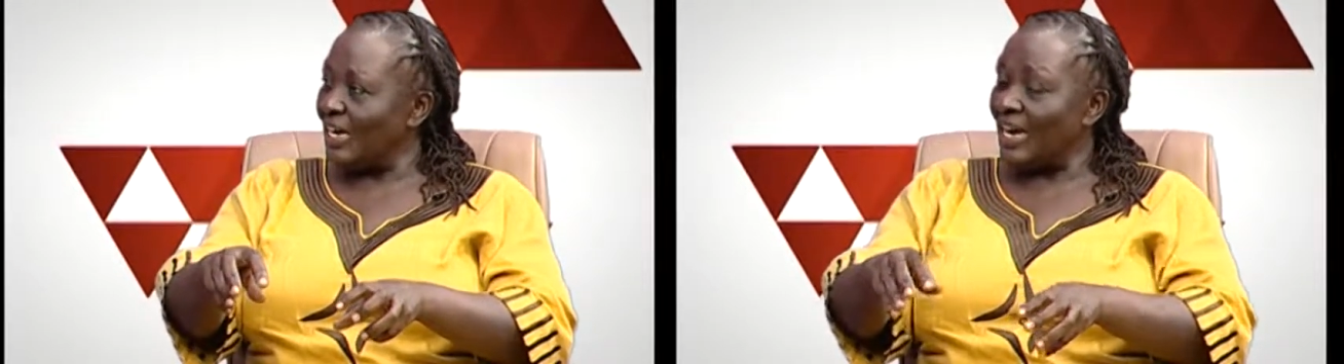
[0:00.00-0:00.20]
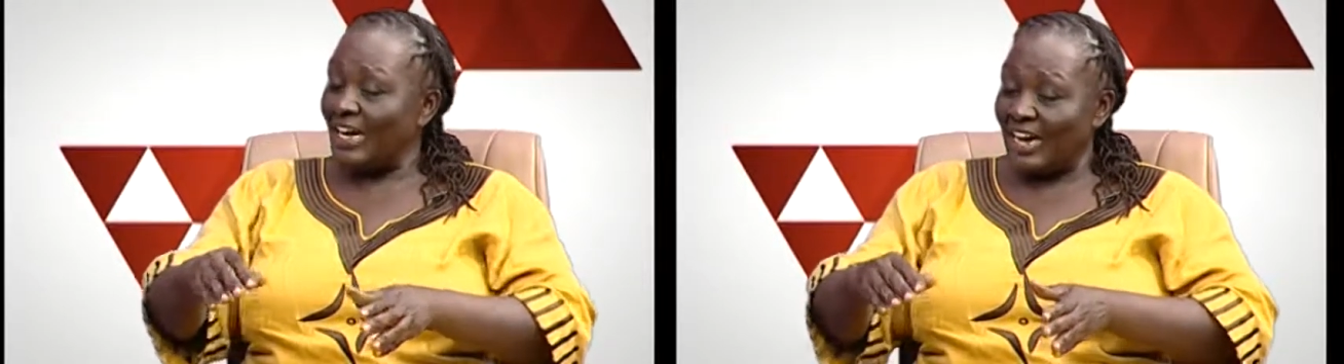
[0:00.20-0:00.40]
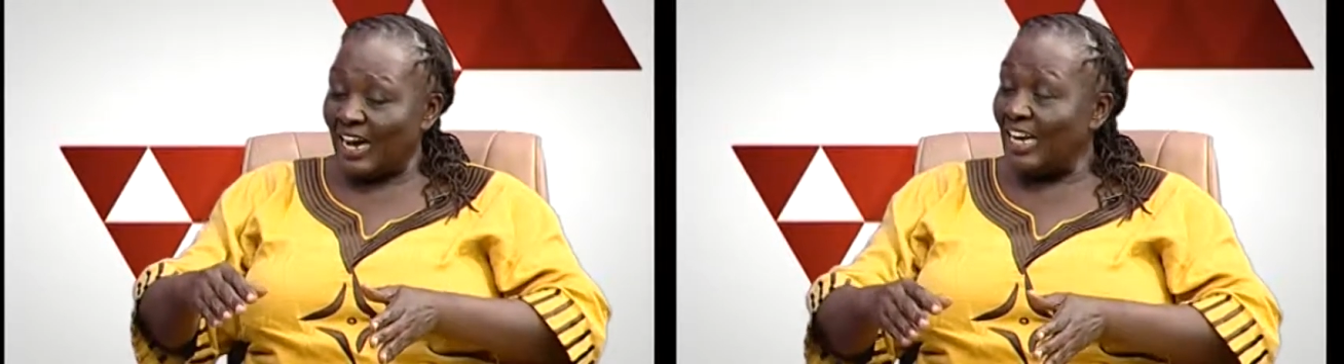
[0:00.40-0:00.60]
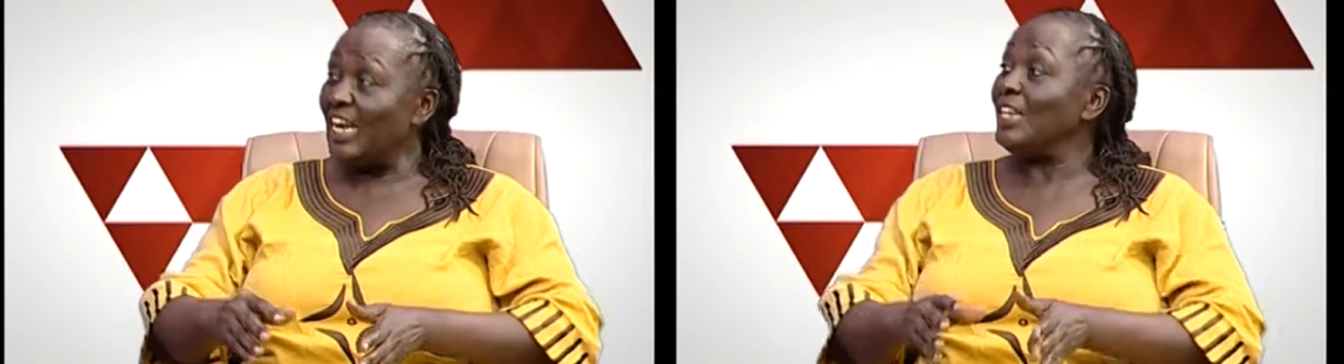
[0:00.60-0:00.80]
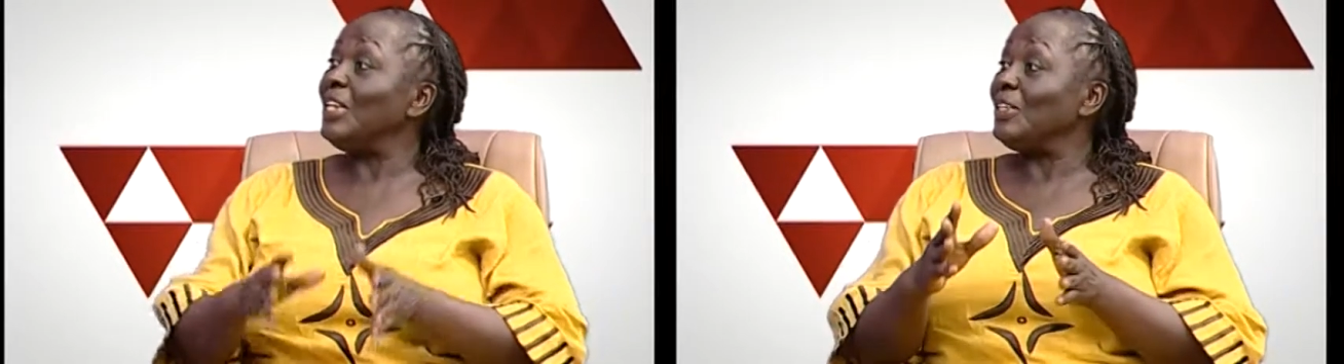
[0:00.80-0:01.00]
are
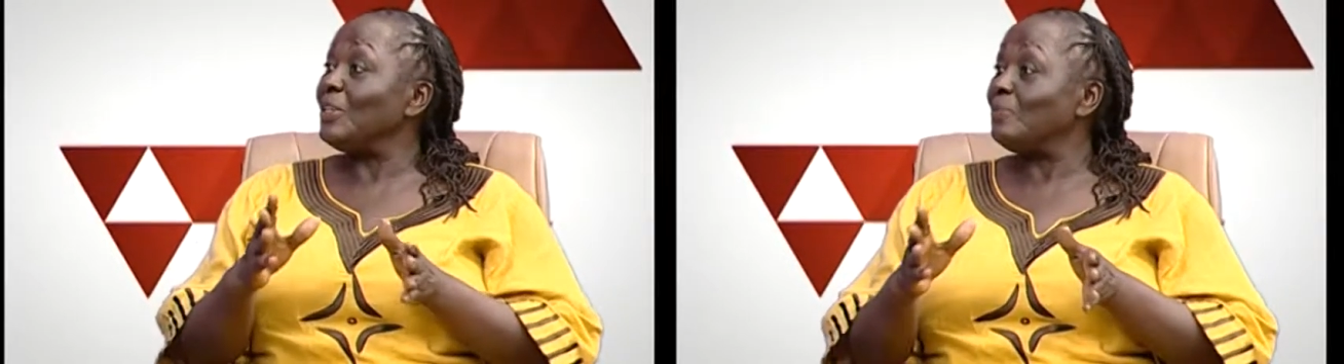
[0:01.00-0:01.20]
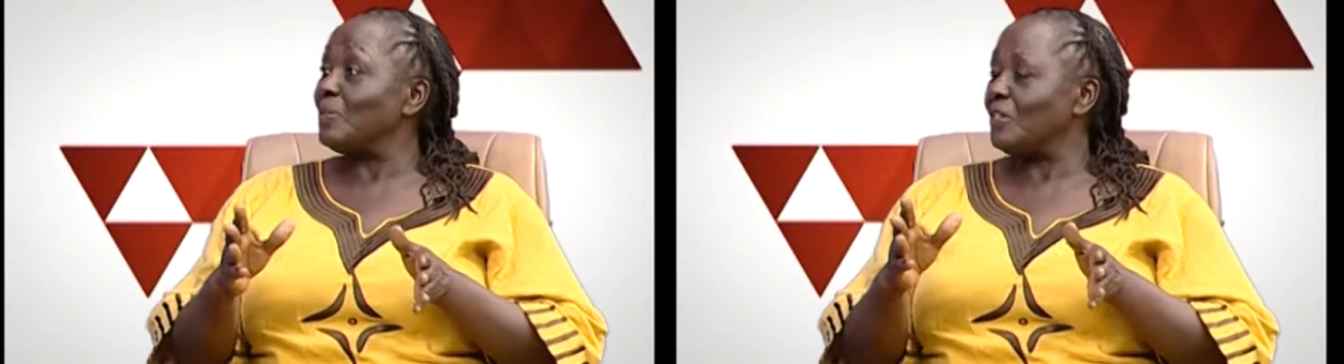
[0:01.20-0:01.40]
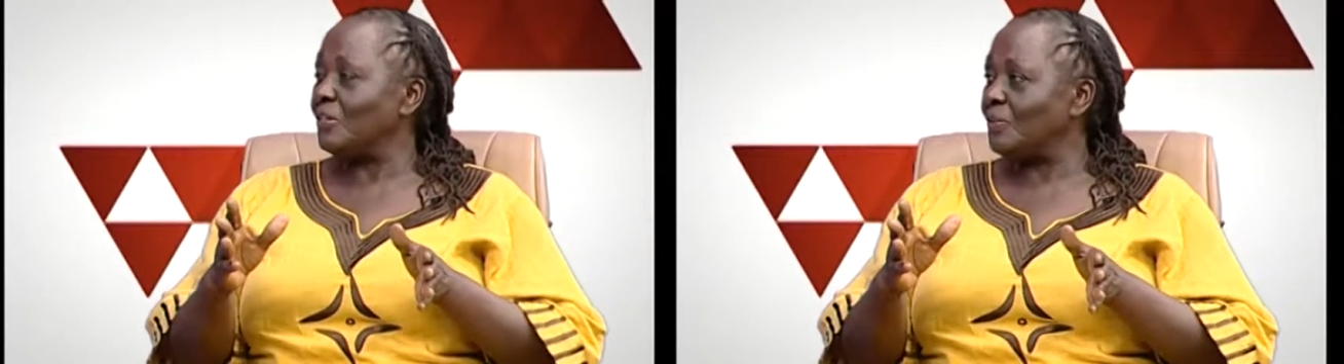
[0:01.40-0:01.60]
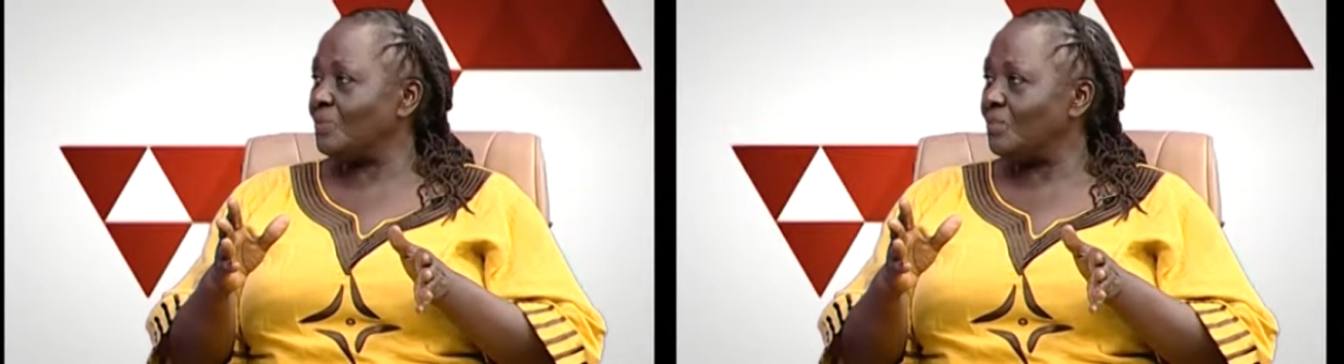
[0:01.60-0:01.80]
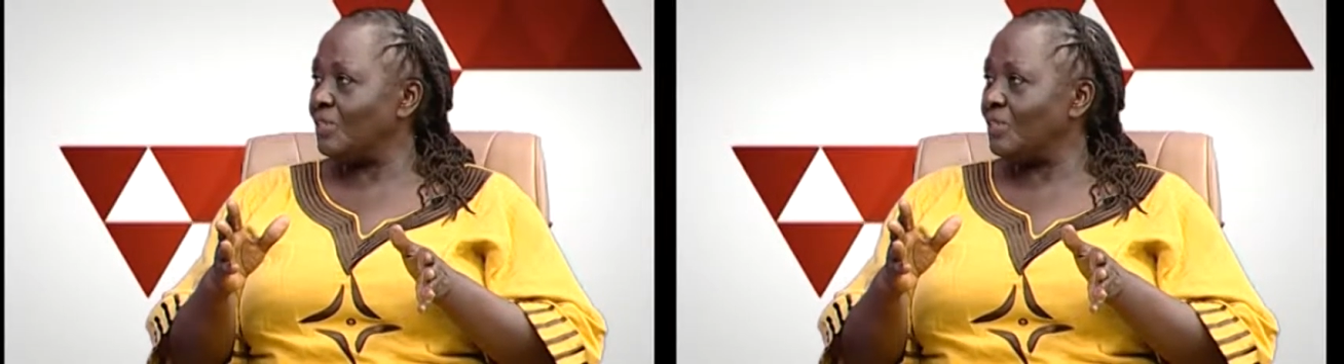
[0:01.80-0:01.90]
aligning themselves,